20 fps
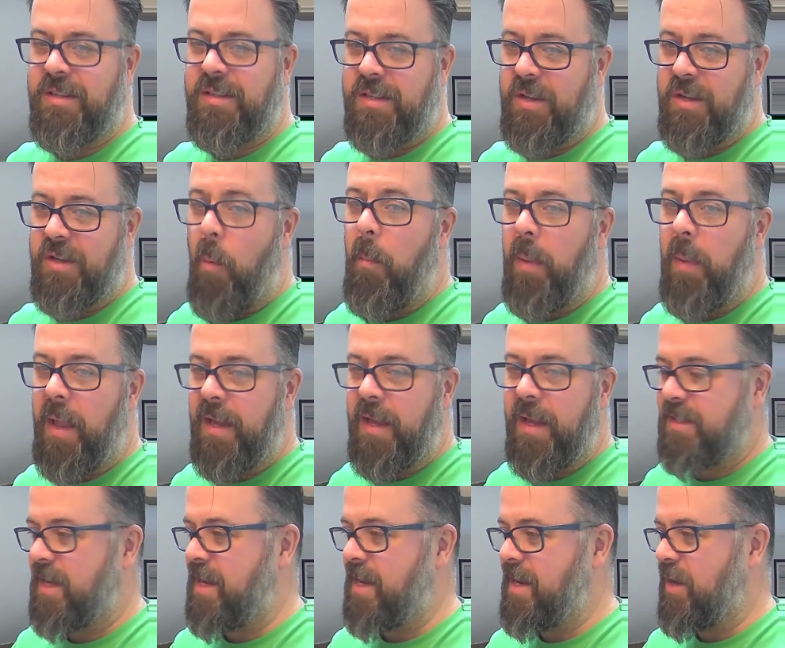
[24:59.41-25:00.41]
complex
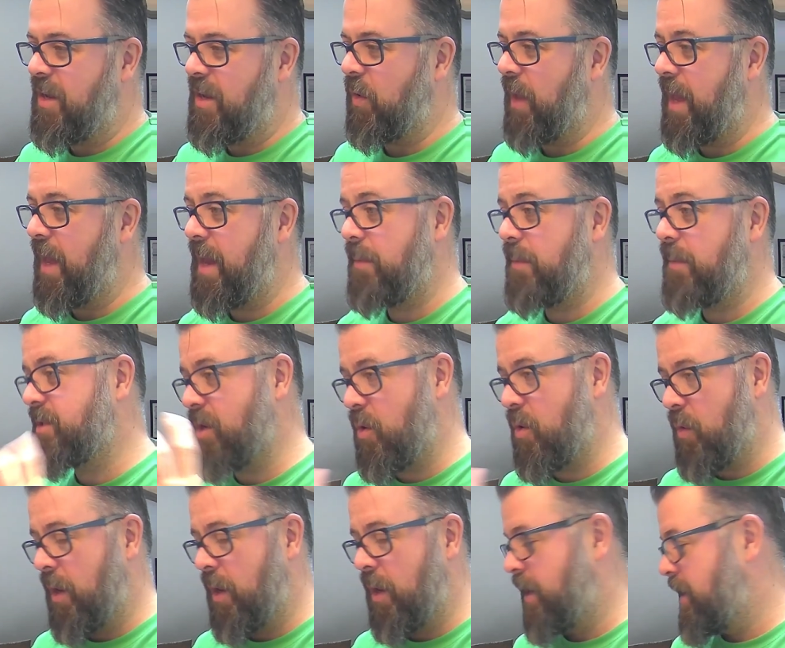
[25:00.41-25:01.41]
technical games. So
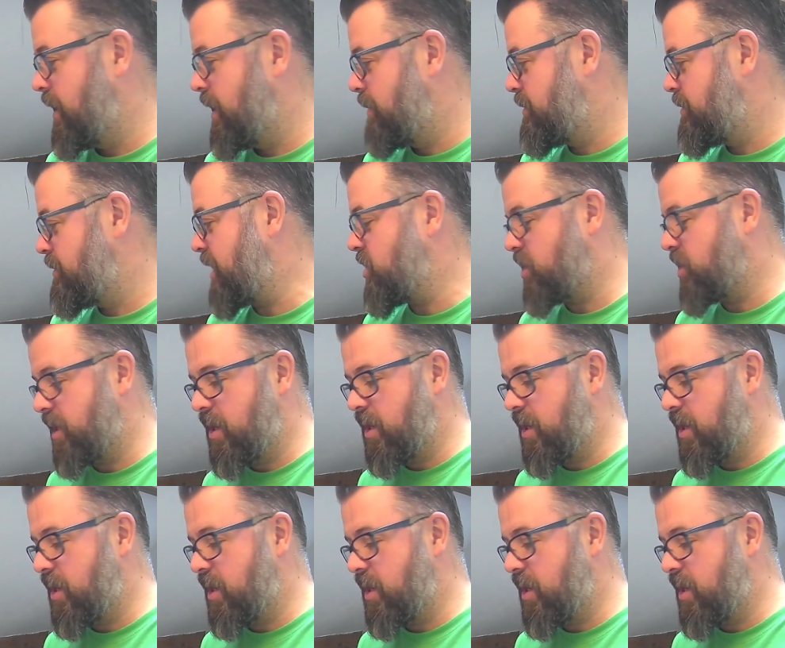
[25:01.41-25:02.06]
potentially